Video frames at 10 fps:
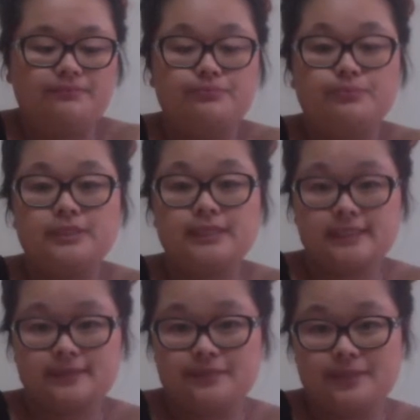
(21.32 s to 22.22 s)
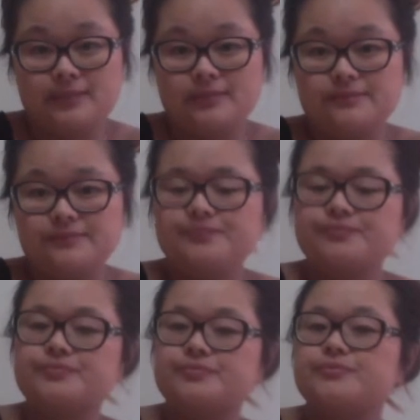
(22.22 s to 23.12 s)
protective blend.
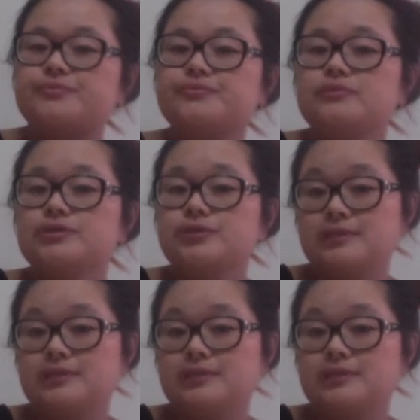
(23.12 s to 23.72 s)
So